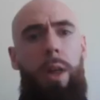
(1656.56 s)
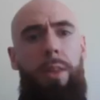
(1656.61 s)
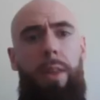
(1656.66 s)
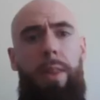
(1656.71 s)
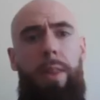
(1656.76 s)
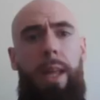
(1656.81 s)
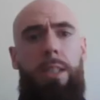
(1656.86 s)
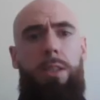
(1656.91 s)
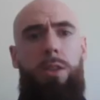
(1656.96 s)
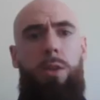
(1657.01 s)
I think
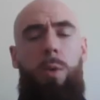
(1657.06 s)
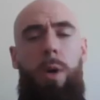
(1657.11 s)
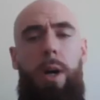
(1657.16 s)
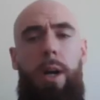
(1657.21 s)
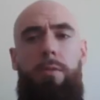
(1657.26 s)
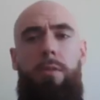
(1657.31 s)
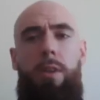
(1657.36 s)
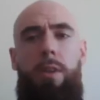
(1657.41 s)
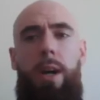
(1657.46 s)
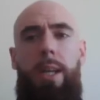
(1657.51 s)
that's
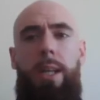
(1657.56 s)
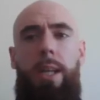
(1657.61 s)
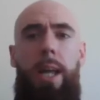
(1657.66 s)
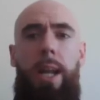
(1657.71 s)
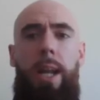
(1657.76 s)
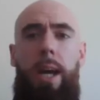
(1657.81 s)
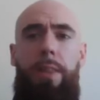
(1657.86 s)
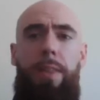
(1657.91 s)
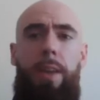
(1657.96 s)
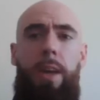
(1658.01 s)
quite right. And
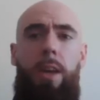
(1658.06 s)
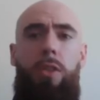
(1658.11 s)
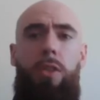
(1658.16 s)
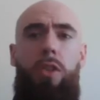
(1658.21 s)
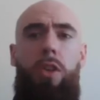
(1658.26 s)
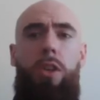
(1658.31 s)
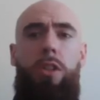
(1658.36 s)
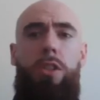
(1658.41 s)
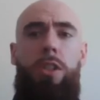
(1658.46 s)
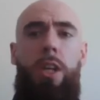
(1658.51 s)
I think
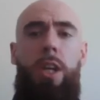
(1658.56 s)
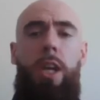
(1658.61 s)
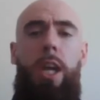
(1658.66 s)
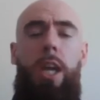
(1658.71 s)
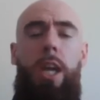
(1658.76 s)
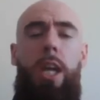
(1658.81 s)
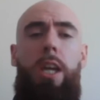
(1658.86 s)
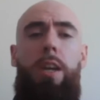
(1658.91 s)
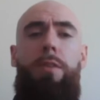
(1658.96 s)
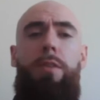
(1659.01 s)
that
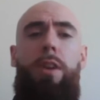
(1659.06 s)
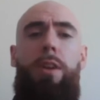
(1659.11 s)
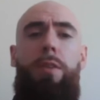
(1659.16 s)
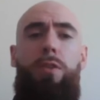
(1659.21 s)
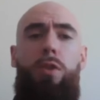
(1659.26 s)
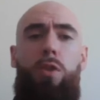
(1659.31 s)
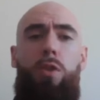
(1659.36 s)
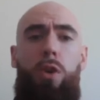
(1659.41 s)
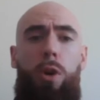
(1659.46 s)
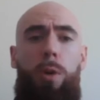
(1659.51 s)
even if
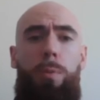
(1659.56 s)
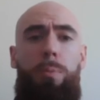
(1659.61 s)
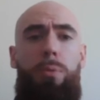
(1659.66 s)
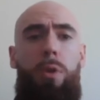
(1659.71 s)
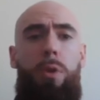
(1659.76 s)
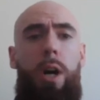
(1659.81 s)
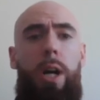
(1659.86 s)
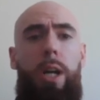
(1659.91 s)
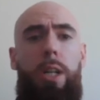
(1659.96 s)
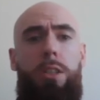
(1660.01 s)
you look
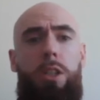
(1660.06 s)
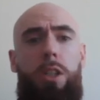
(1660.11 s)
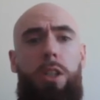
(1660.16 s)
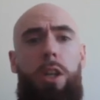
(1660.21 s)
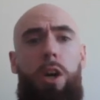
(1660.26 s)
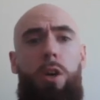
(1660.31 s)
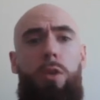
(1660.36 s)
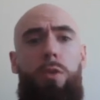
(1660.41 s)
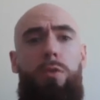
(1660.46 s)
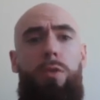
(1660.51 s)
prior to
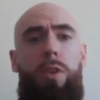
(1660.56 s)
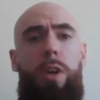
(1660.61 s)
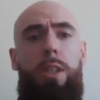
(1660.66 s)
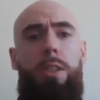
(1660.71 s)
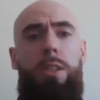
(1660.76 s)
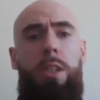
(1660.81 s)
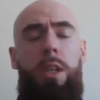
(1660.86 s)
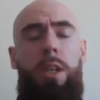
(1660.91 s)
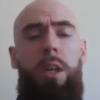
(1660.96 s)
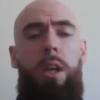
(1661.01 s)

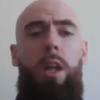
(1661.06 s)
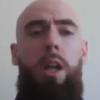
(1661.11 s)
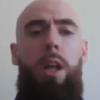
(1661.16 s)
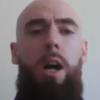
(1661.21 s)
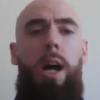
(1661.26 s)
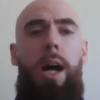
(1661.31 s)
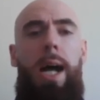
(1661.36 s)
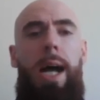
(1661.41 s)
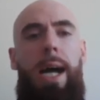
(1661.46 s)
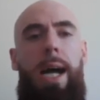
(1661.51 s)
COVID,
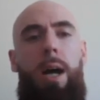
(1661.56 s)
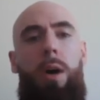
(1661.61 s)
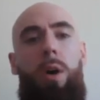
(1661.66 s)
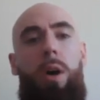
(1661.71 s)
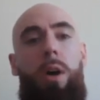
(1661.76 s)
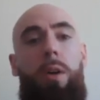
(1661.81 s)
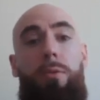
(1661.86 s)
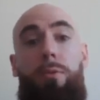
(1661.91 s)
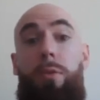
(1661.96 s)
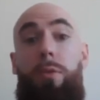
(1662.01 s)

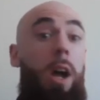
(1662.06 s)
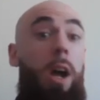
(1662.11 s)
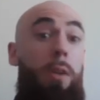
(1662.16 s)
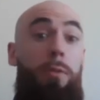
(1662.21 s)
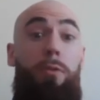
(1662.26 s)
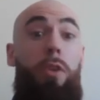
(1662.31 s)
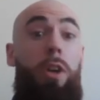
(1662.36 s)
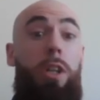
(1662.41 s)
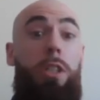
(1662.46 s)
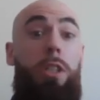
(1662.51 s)

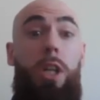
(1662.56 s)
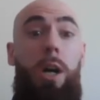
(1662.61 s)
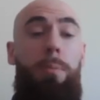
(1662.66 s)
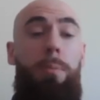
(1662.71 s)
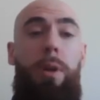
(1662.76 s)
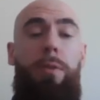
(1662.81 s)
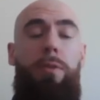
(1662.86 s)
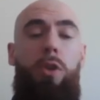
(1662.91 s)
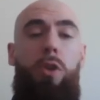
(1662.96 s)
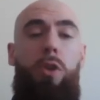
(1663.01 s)
for
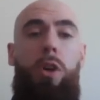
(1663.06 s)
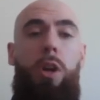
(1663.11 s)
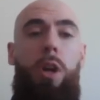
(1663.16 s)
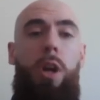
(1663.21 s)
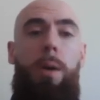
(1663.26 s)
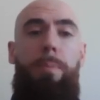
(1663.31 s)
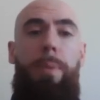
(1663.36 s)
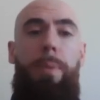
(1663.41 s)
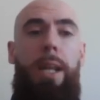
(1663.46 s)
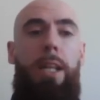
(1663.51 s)
example, if you look at
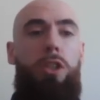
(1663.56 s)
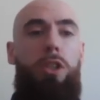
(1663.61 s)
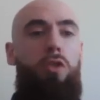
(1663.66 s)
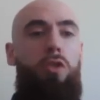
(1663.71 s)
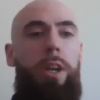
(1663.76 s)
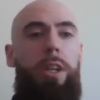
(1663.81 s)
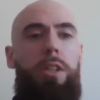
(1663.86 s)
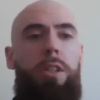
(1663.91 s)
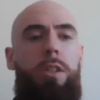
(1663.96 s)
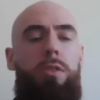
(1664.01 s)
our
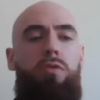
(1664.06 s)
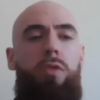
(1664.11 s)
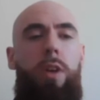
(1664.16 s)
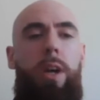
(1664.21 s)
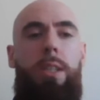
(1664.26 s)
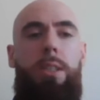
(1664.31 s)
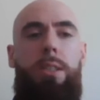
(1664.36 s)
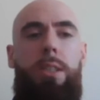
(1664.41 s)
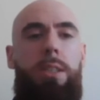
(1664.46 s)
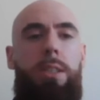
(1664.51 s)
penetration
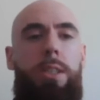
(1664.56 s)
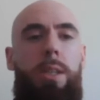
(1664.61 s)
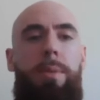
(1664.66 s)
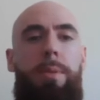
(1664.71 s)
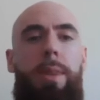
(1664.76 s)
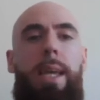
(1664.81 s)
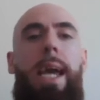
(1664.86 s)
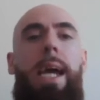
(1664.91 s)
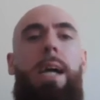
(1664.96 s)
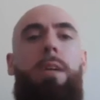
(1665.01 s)
rates in some of
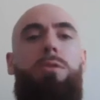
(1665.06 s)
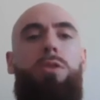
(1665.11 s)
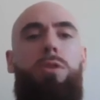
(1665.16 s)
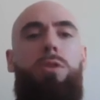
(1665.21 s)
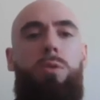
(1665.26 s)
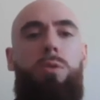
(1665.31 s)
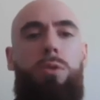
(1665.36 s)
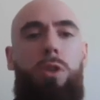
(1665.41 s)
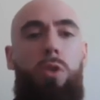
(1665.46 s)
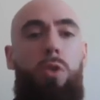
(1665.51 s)
the
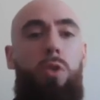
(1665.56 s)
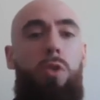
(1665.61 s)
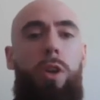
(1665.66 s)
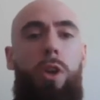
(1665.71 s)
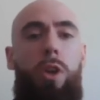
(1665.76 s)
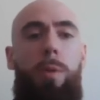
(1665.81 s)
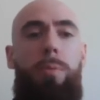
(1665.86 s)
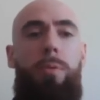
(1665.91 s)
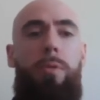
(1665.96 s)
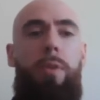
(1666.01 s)
councils that already
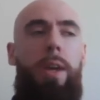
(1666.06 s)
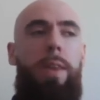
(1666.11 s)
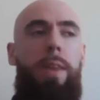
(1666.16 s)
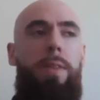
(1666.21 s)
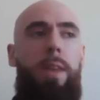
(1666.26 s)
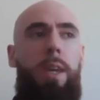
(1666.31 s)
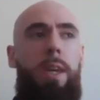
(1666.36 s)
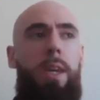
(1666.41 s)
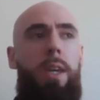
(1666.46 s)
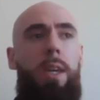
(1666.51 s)
operate
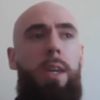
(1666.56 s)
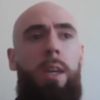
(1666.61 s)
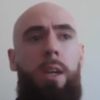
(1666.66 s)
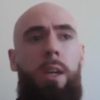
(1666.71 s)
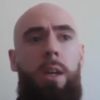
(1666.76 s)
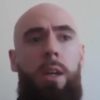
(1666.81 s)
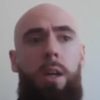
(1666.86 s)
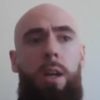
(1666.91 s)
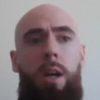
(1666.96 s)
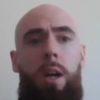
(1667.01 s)
the
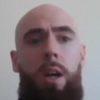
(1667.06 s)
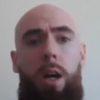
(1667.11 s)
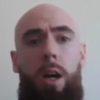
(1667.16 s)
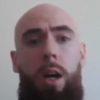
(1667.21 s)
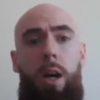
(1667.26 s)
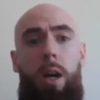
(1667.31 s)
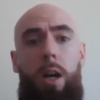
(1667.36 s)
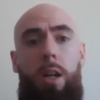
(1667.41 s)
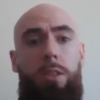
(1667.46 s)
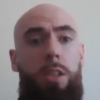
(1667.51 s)

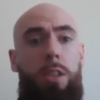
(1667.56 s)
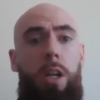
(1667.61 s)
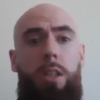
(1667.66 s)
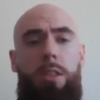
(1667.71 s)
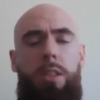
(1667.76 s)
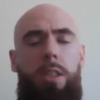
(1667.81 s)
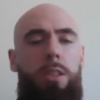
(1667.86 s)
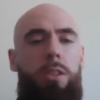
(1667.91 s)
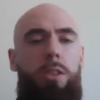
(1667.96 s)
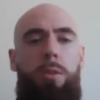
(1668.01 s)
Hussar
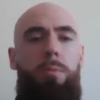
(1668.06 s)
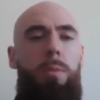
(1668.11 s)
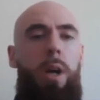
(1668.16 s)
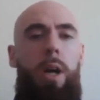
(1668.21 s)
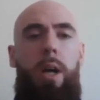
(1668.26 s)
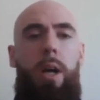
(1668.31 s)
system,